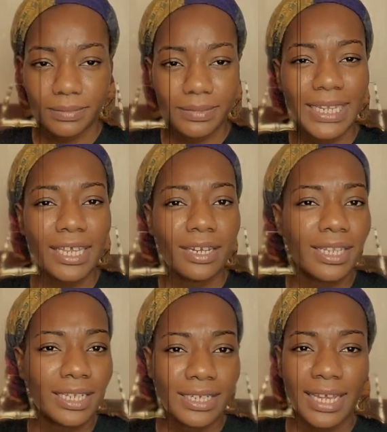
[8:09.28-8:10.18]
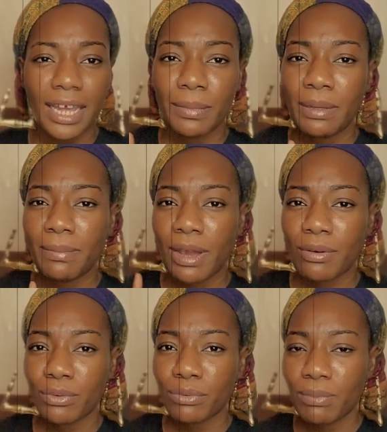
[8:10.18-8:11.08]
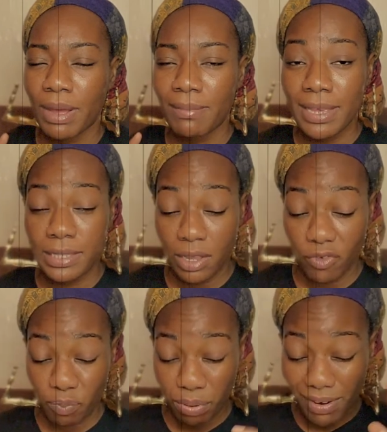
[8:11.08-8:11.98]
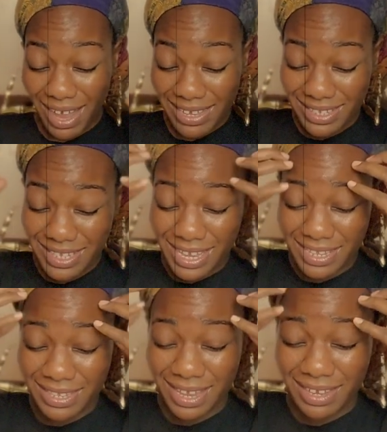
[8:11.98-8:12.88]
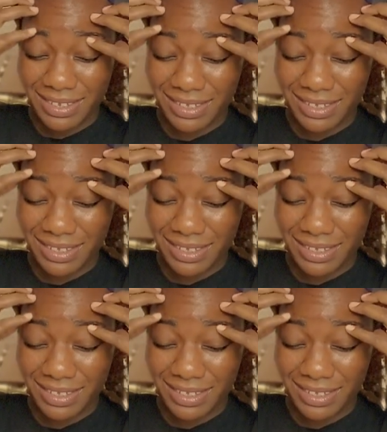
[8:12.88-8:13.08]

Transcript: Later that day, I'm in my room by myself processing